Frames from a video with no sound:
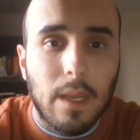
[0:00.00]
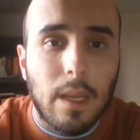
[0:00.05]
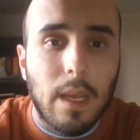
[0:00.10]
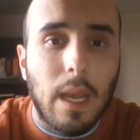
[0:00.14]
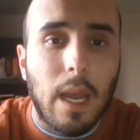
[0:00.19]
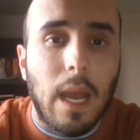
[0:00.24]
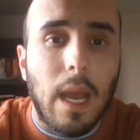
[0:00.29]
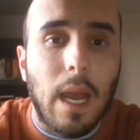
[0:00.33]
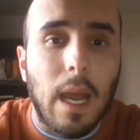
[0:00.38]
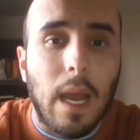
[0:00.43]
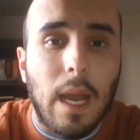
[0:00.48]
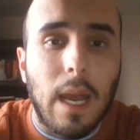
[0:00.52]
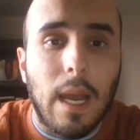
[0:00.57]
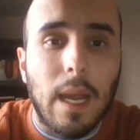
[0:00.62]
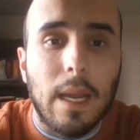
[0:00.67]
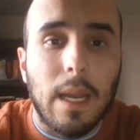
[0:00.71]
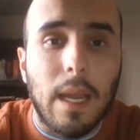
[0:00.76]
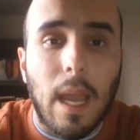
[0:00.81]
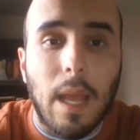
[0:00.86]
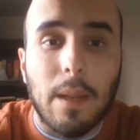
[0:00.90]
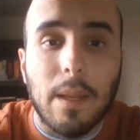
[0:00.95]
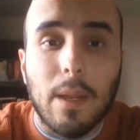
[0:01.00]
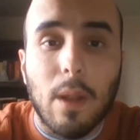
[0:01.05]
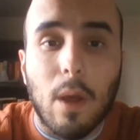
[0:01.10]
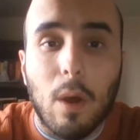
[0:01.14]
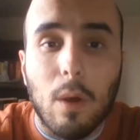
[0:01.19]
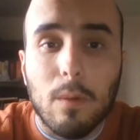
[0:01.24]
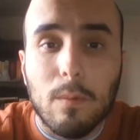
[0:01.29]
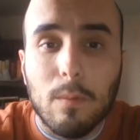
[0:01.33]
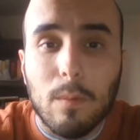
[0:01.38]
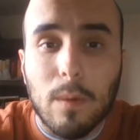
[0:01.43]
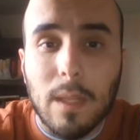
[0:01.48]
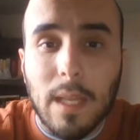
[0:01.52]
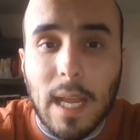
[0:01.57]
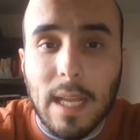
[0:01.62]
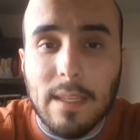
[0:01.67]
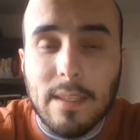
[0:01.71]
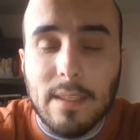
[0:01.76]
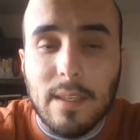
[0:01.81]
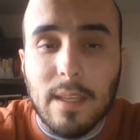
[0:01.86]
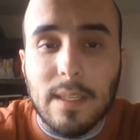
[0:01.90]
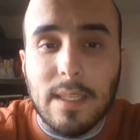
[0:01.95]
And it all
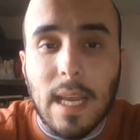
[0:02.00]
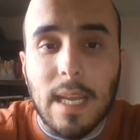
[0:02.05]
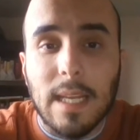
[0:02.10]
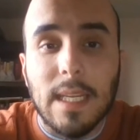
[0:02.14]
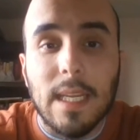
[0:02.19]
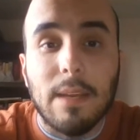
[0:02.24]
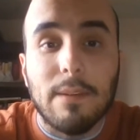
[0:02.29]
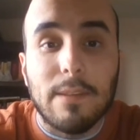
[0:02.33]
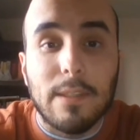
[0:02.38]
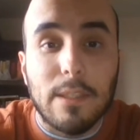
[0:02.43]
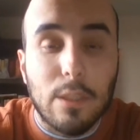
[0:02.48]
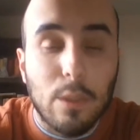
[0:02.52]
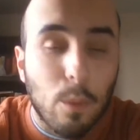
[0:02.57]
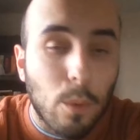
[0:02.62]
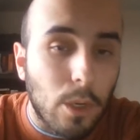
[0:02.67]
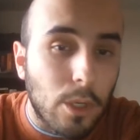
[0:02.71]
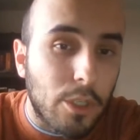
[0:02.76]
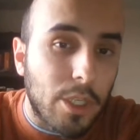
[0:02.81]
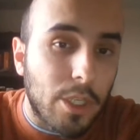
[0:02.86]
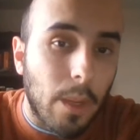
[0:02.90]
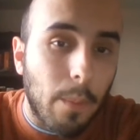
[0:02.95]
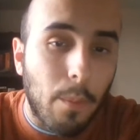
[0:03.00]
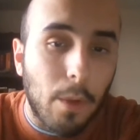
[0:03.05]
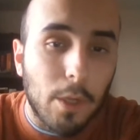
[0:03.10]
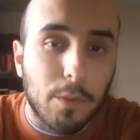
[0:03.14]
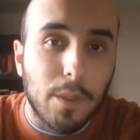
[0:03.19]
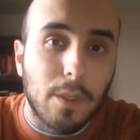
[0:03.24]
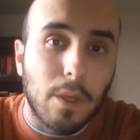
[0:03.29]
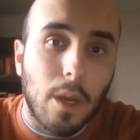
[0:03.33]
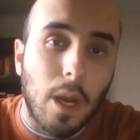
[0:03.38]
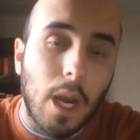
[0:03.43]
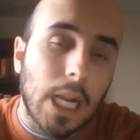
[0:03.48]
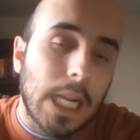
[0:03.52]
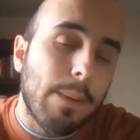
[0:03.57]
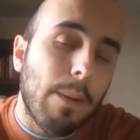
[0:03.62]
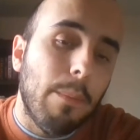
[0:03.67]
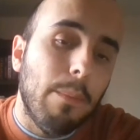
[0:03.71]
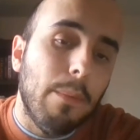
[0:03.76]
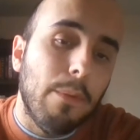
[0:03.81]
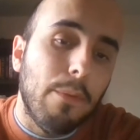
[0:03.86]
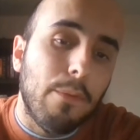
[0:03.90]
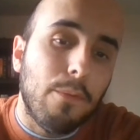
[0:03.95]
relates to this idea of stewardship, which we talked
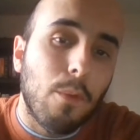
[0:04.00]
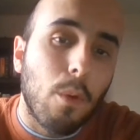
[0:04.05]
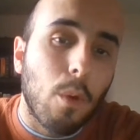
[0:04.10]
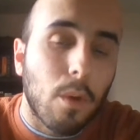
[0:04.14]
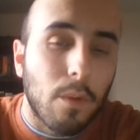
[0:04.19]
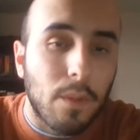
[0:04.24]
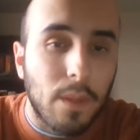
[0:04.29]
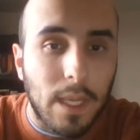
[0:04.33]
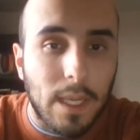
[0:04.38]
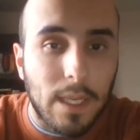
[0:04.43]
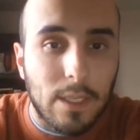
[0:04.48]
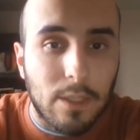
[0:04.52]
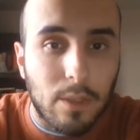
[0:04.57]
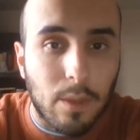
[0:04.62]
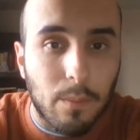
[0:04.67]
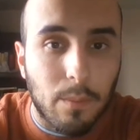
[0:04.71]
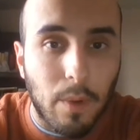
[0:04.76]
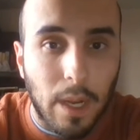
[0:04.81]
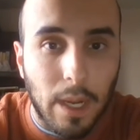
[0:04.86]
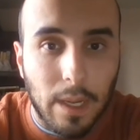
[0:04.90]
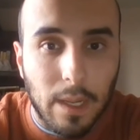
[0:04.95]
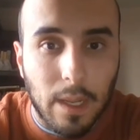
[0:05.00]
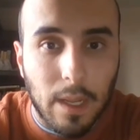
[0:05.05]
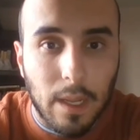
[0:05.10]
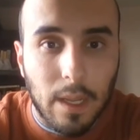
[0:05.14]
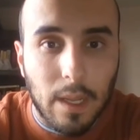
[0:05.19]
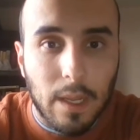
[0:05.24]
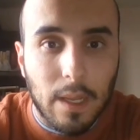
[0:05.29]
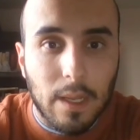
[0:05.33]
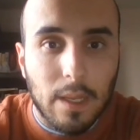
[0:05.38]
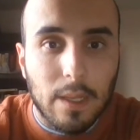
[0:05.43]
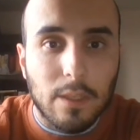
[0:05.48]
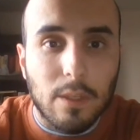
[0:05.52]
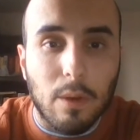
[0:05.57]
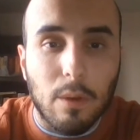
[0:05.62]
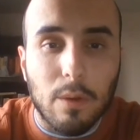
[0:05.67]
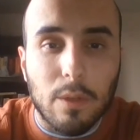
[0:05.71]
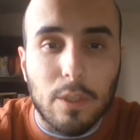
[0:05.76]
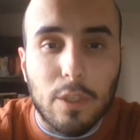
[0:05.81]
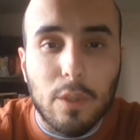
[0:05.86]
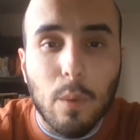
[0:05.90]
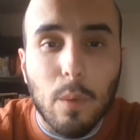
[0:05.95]
about before the Easter break.
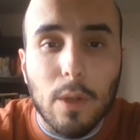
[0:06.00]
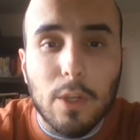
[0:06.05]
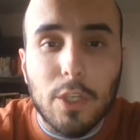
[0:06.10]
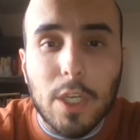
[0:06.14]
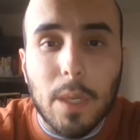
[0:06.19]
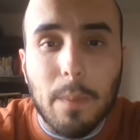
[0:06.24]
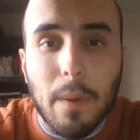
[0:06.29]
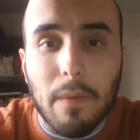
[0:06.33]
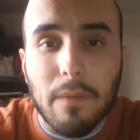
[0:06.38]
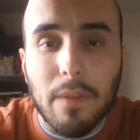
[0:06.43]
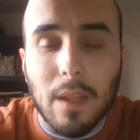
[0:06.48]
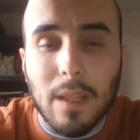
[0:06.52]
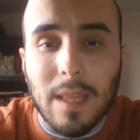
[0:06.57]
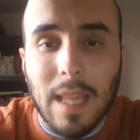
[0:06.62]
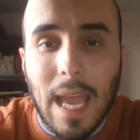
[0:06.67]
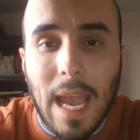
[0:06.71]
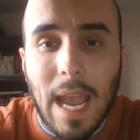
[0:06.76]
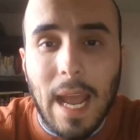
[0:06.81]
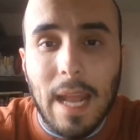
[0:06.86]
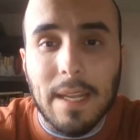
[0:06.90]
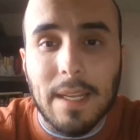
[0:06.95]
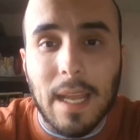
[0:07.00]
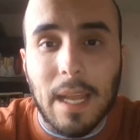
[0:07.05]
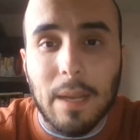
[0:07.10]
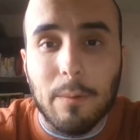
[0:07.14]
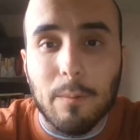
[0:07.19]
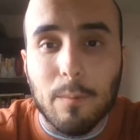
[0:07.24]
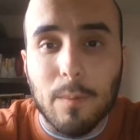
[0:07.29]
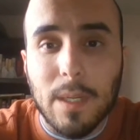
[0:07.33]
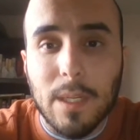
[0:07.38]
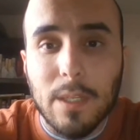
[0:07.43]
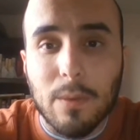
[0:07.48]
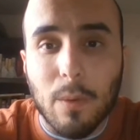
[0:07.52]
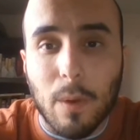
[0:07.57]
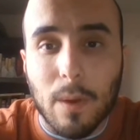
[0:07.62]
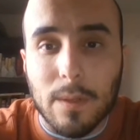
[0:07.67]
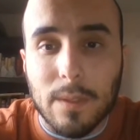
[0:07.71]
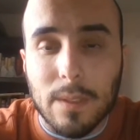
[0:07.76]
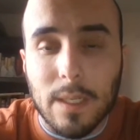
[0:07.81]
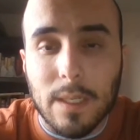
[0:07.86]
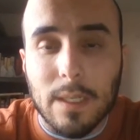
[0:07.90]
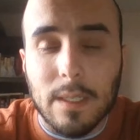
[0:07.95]
So stewardship of the land and
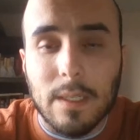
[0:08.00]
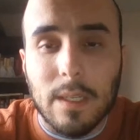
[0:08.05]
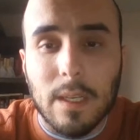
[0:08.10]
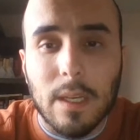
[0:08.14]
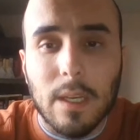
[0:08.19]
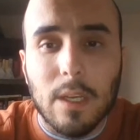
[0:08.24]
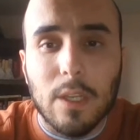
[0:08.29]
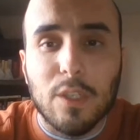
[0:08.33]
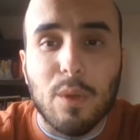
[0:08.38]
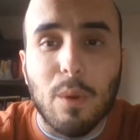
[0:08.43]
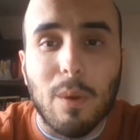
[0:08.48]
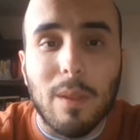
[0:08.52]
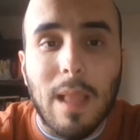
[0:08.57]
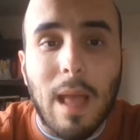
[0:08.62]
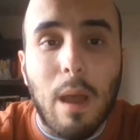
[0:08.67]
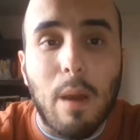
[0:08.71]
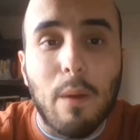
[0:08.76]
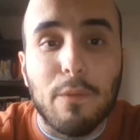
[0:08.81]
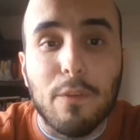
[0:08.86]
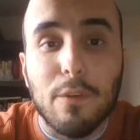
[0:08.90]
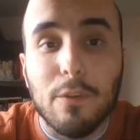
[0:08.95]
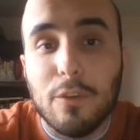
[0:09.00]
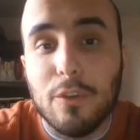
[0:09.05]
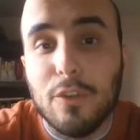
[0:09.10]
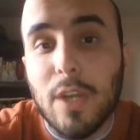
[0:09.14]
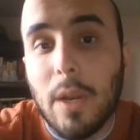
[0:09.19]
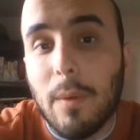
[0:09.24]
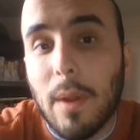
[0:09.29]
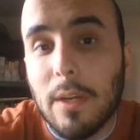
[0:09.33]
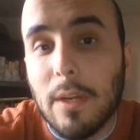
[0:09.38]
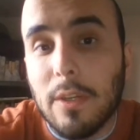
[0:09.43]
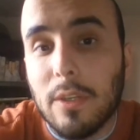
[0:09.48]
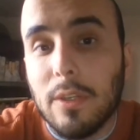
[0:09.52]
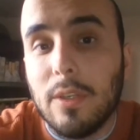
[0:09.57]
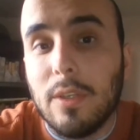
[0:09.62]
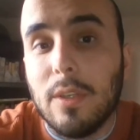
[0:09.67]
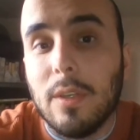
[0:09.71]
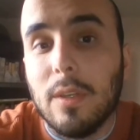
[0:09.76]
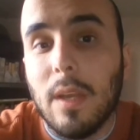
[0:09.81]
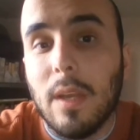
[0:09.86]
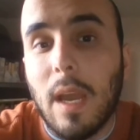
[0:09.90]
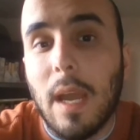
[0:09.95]
resources to allow future
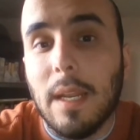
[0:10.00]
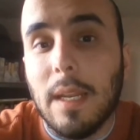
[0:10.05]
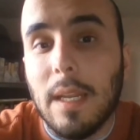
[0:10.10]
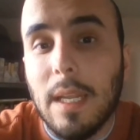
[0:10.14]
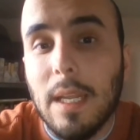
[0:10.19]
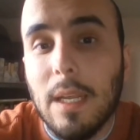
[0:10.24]
generations an